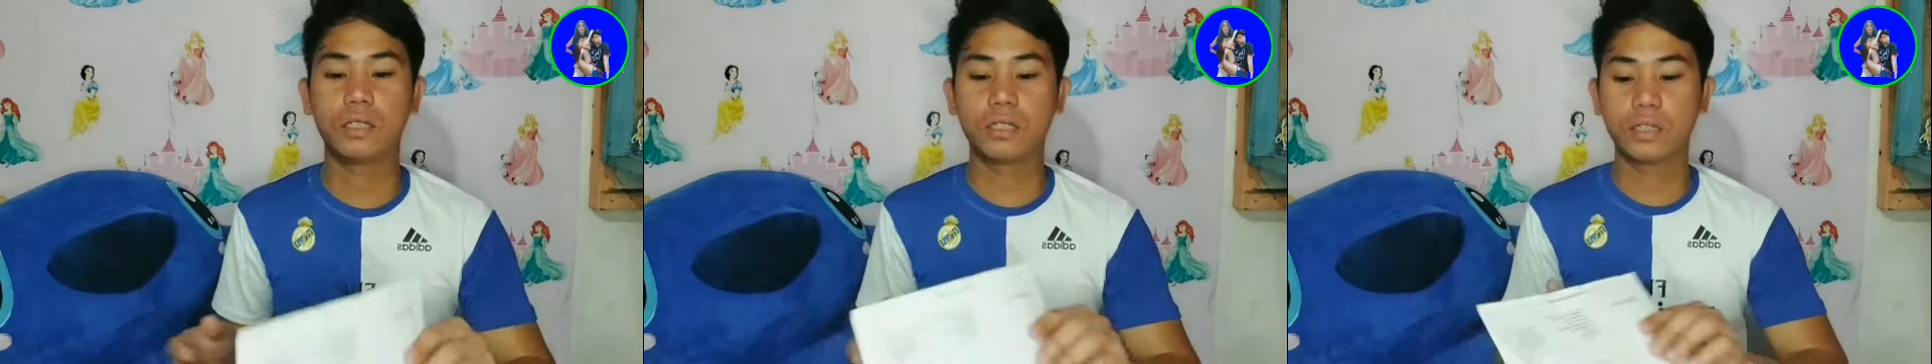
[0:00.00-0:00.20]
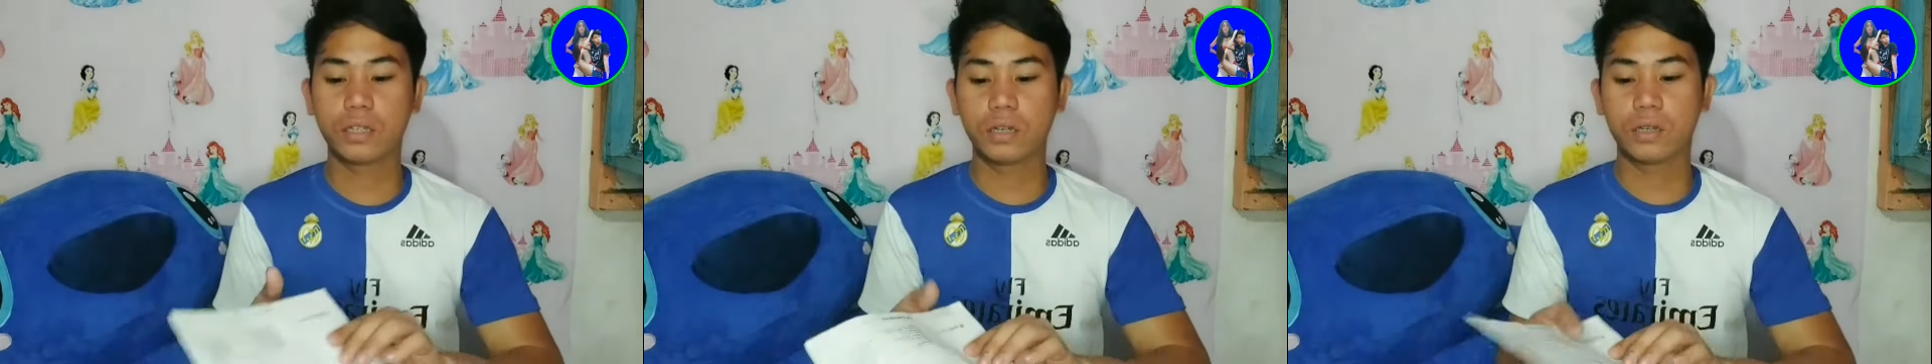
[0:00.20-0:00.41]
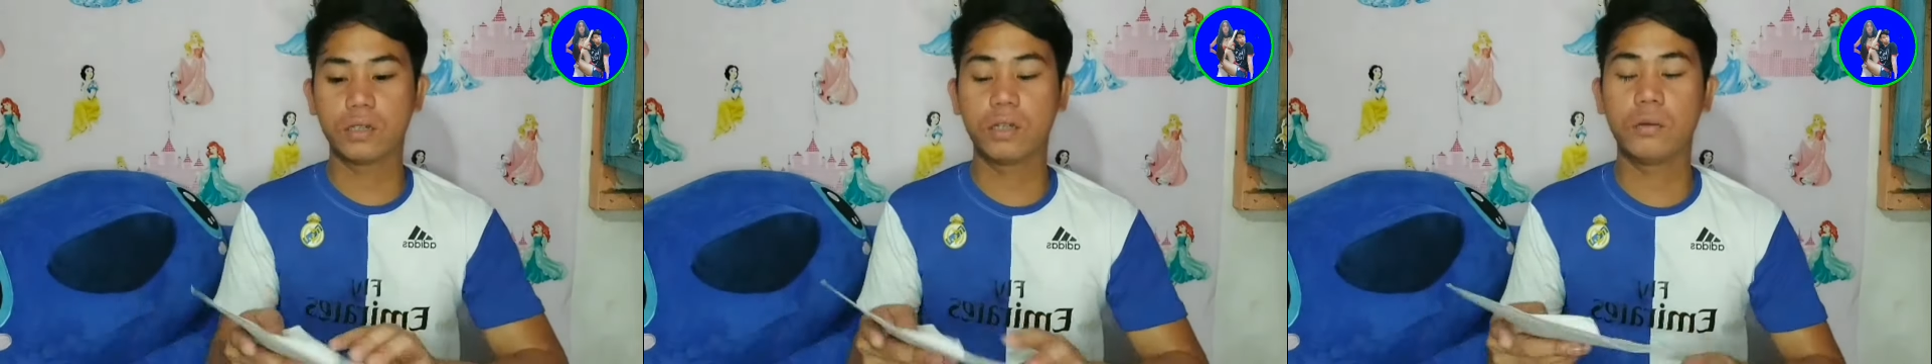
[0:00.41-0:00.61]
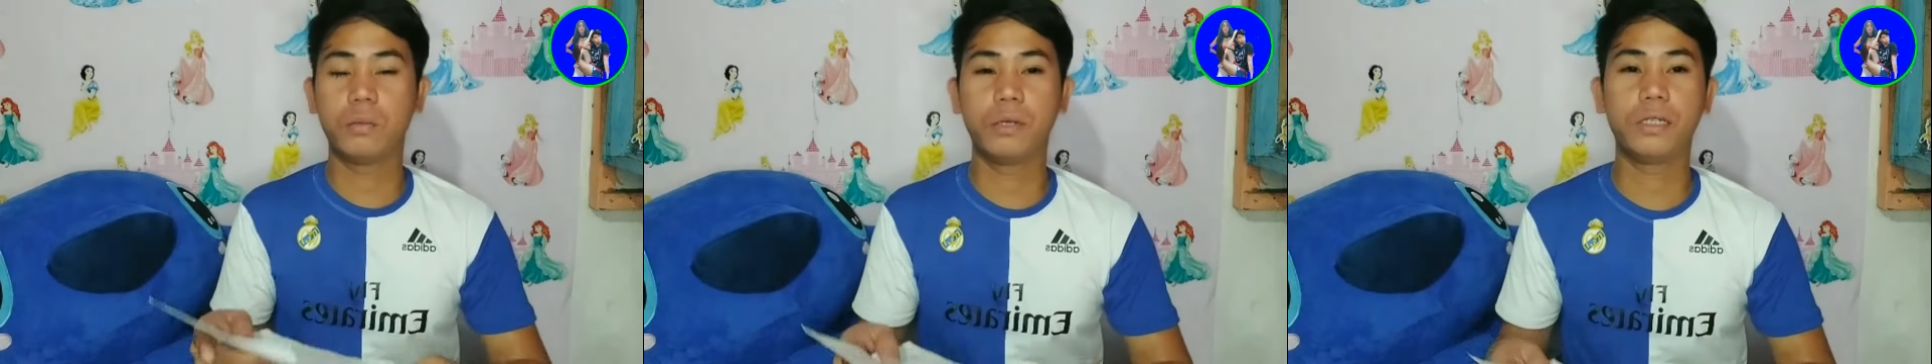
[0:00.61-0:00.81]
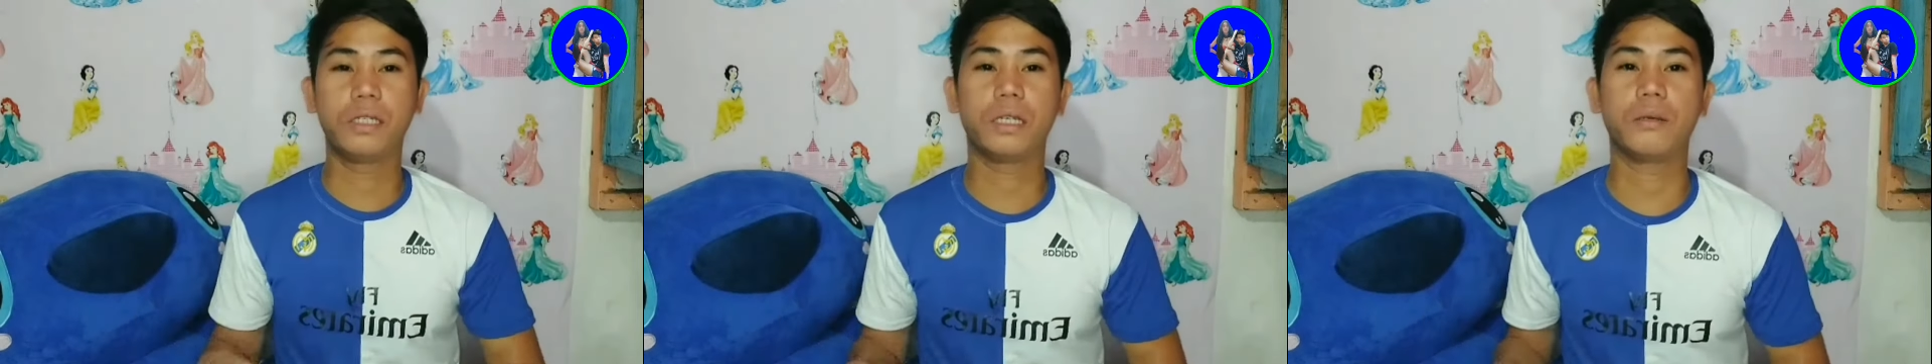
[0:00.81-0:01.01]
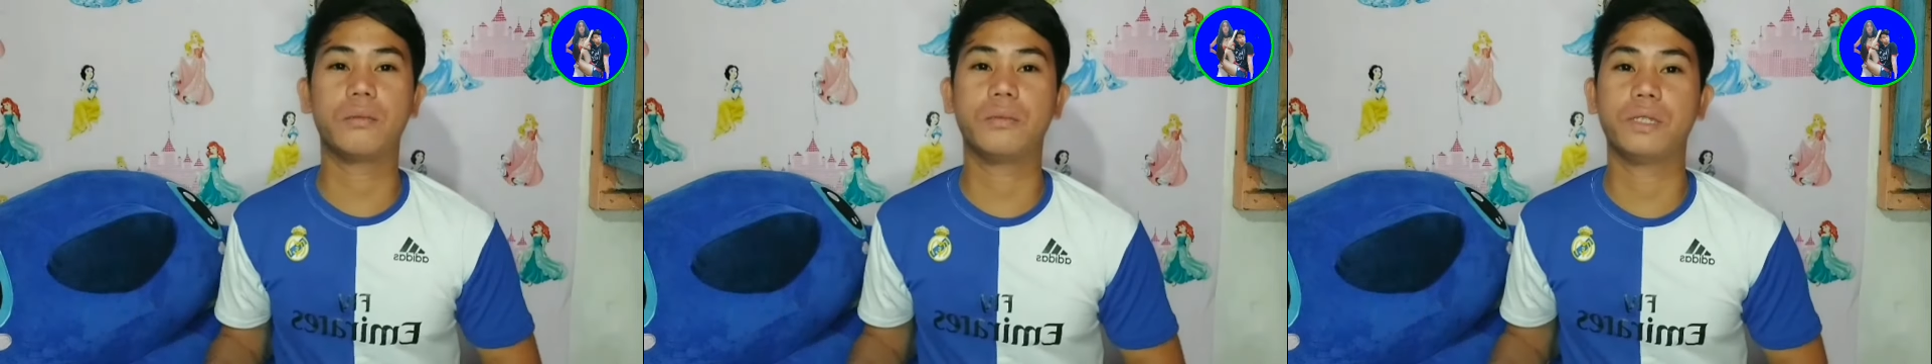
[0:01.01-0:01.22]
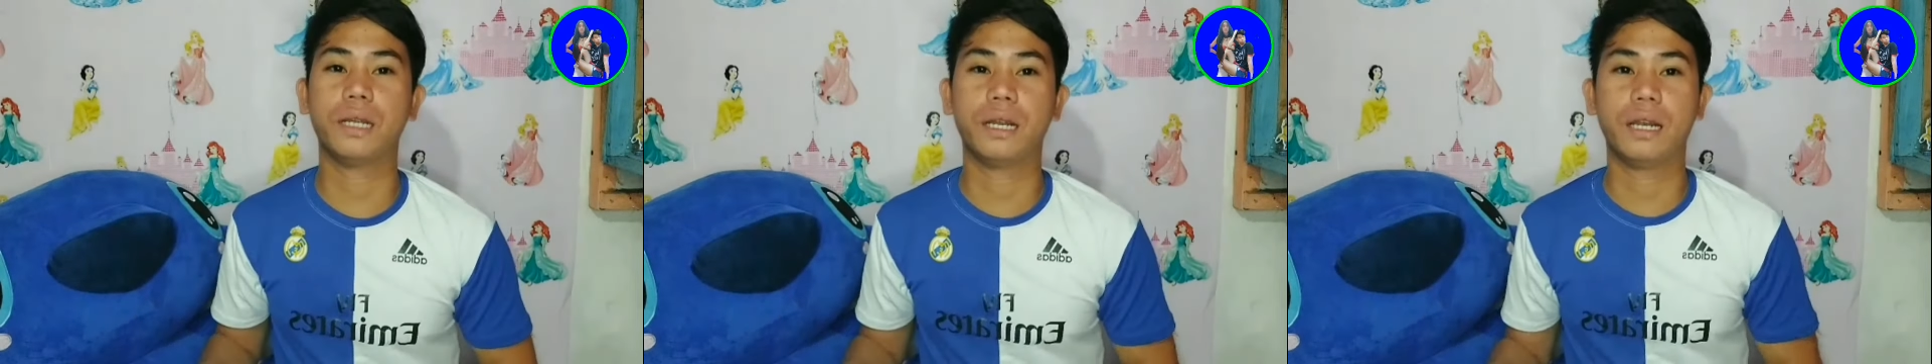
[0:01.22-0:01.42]
oh, sir, double
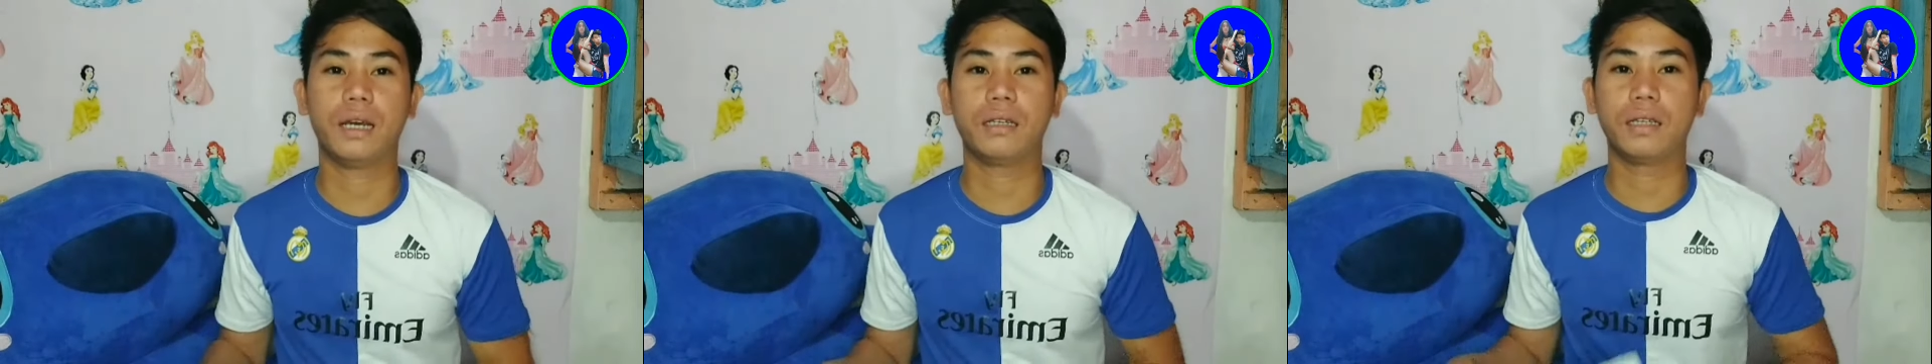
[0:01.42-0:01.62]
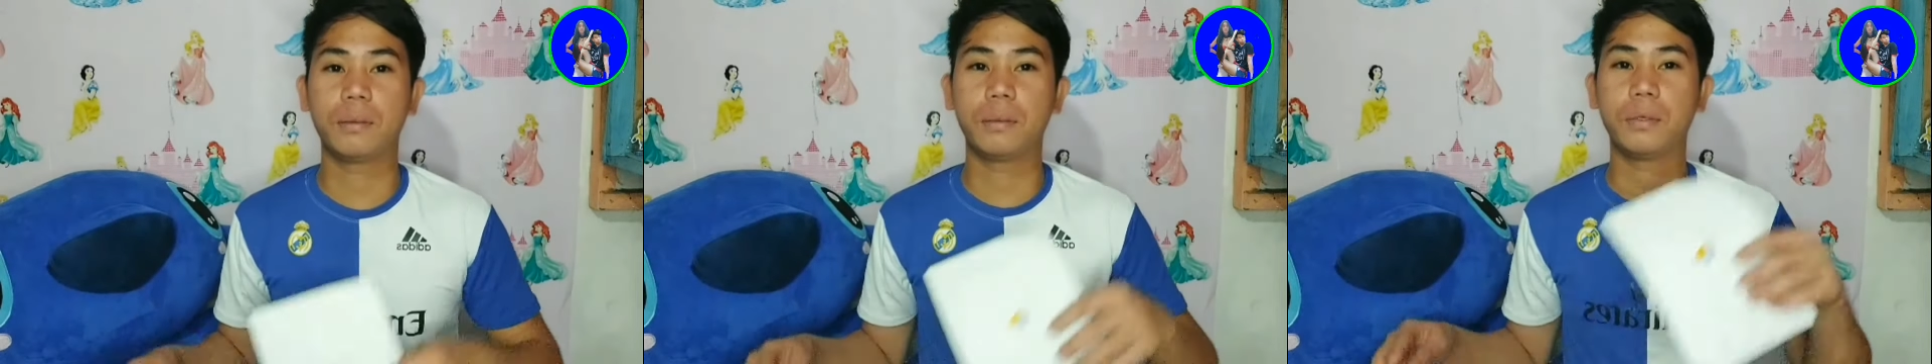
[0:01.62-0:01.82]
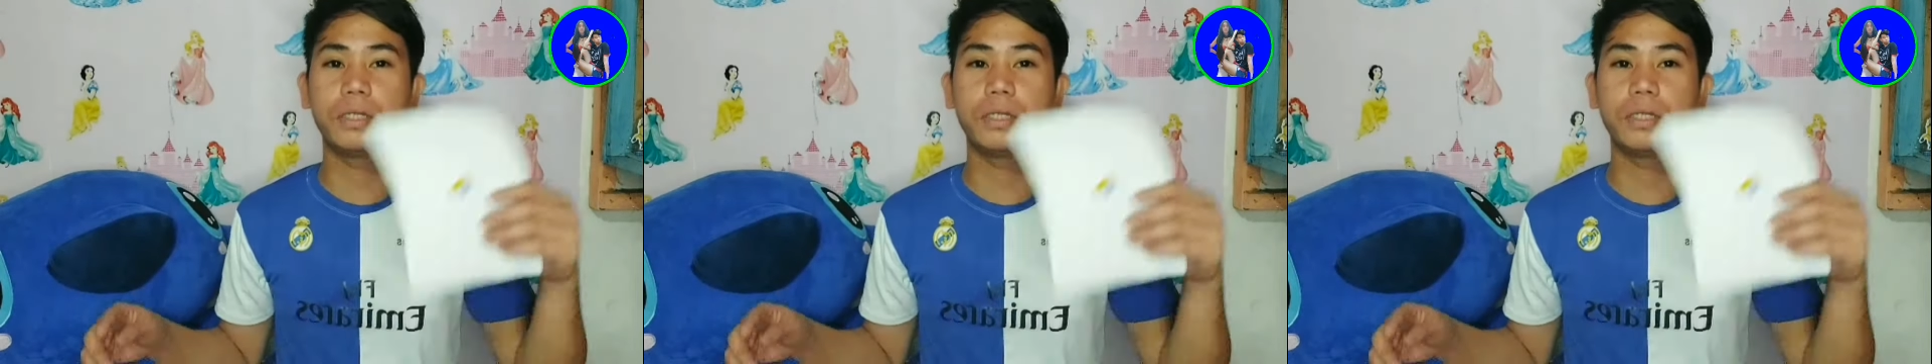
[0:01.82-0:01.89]
check mo na lang.